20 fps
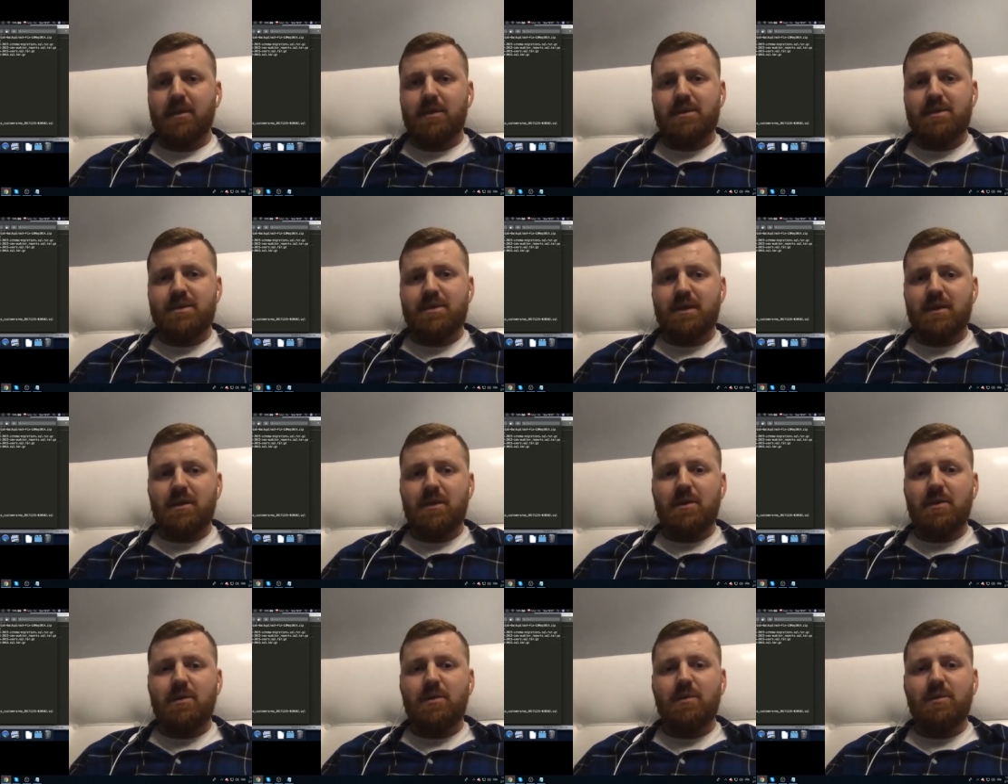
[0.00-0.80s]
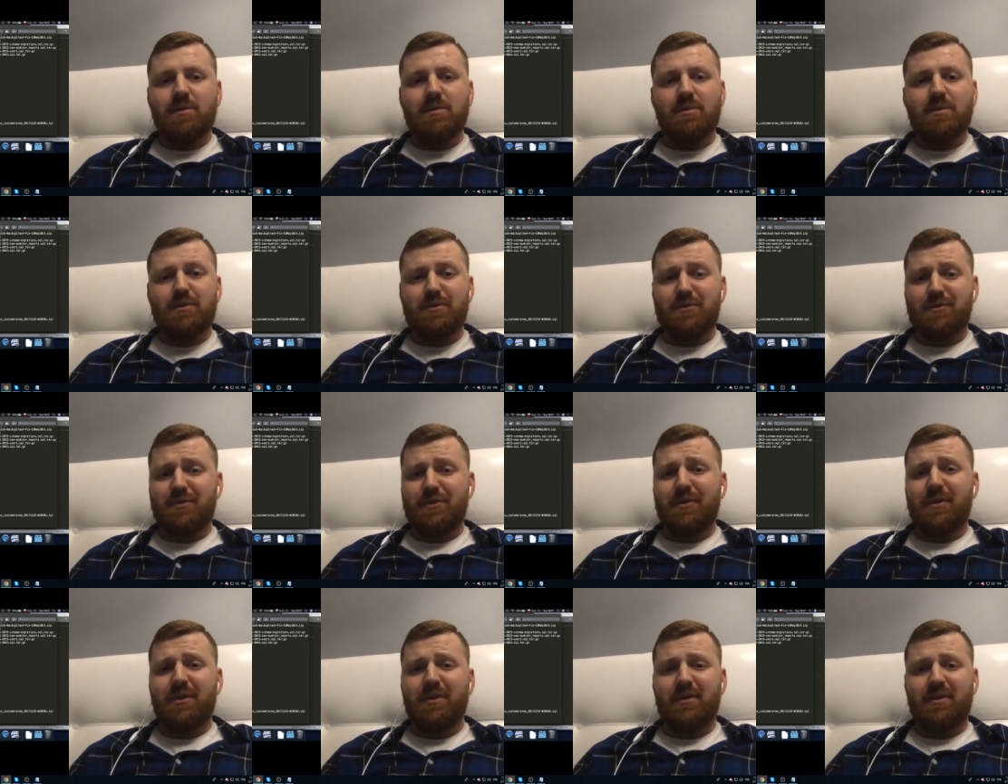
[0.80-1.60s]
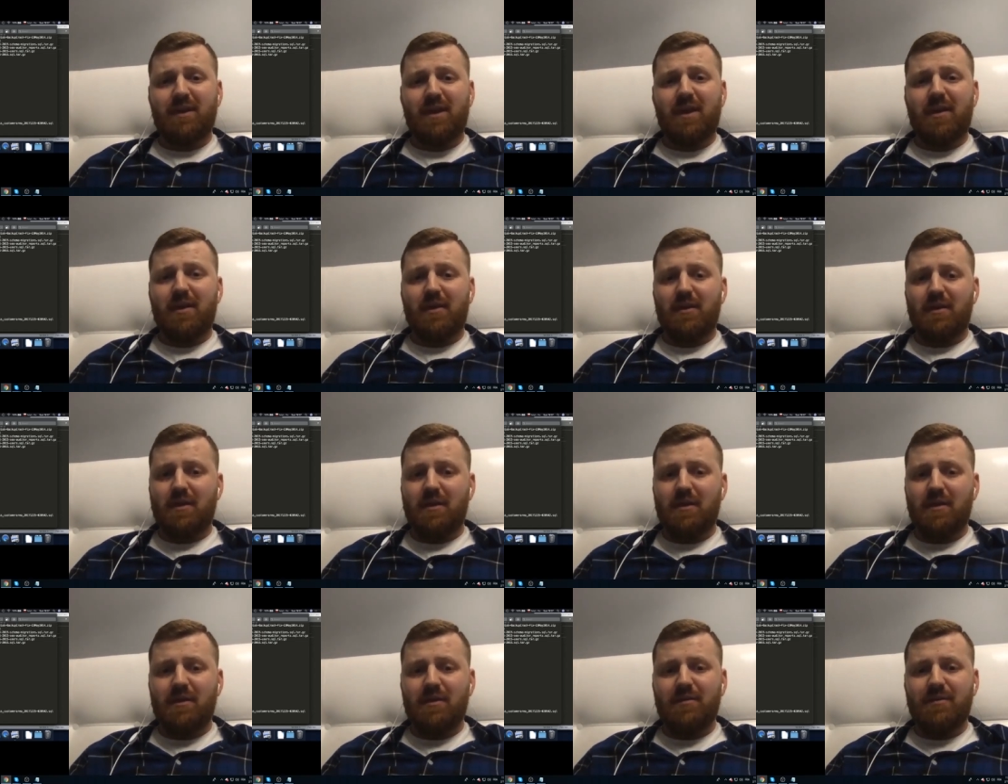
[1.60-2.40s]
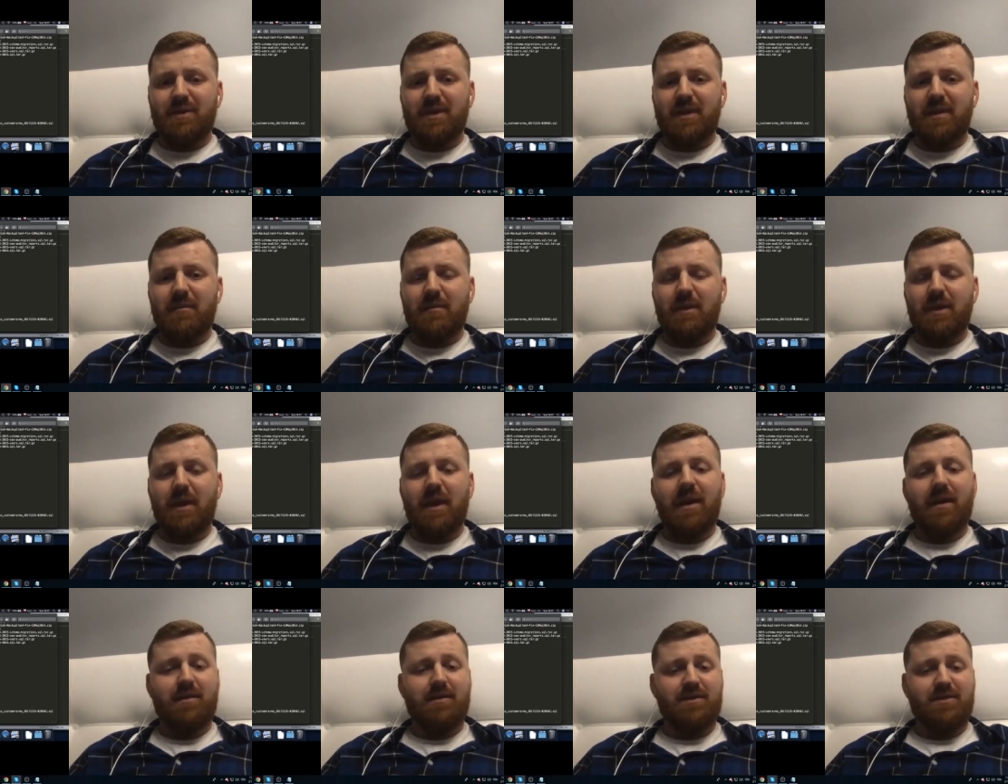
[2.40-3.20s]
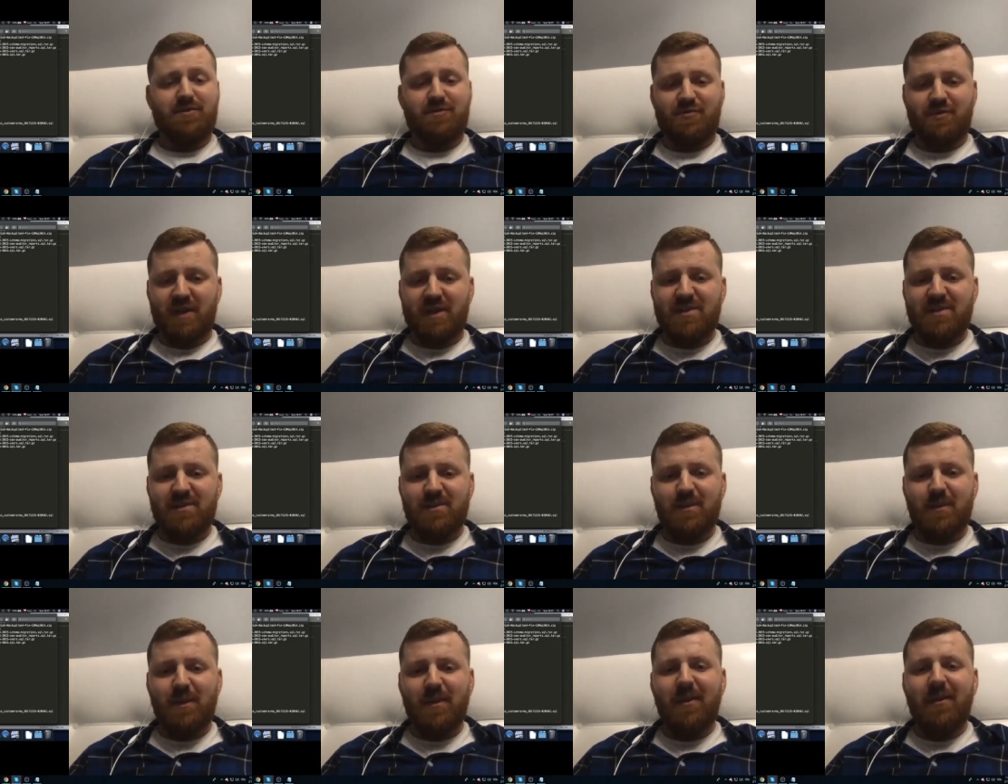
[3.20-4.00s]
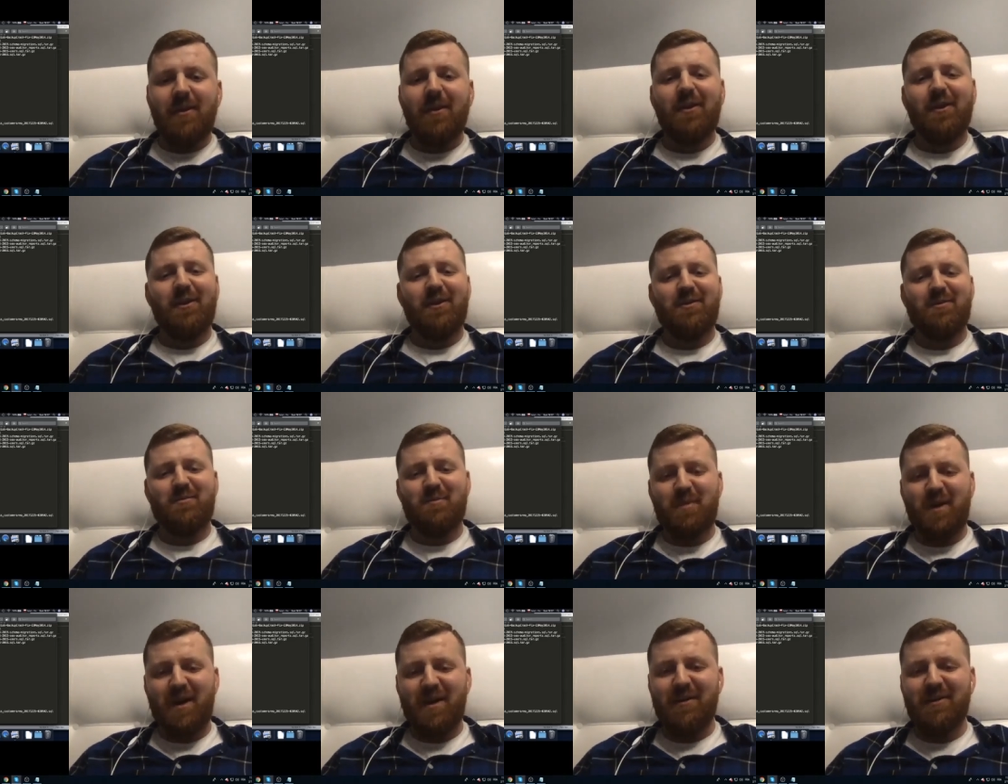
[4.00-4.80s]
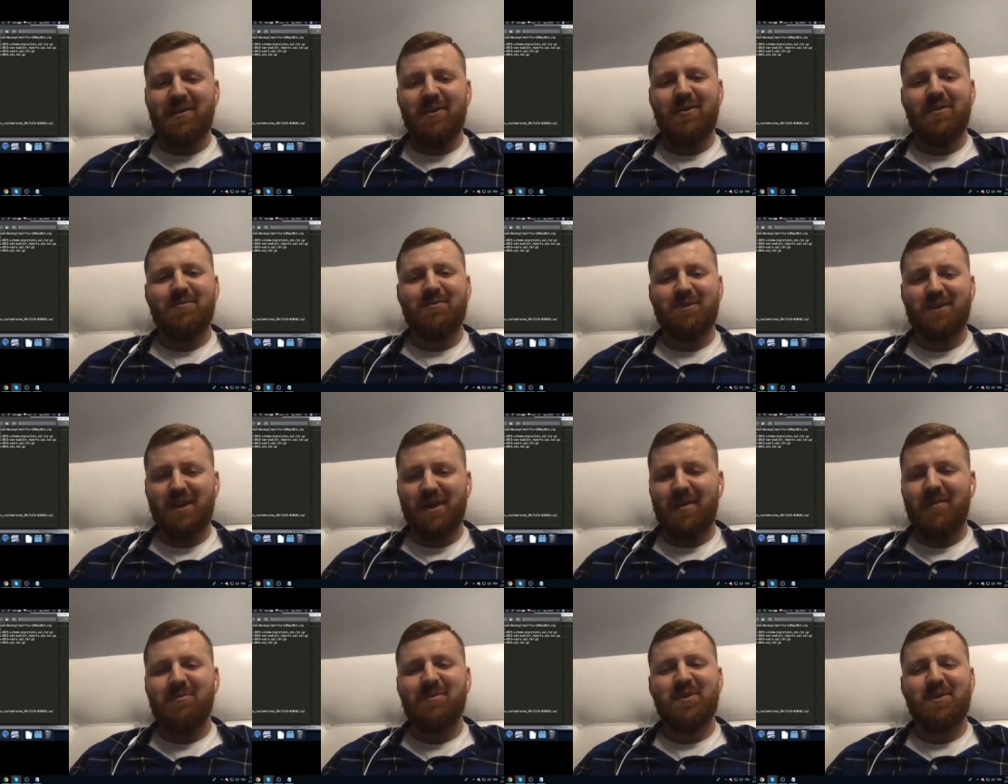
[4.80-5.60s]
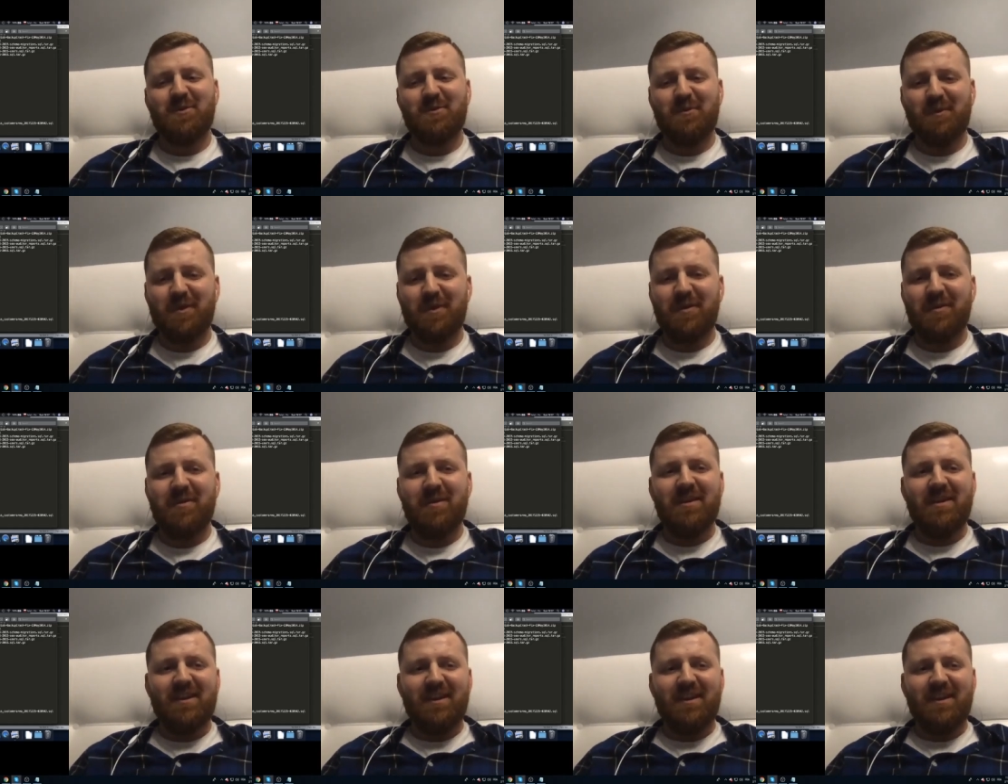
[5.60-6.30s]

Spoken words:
So there are a lot of them, and trust me, in many of them there were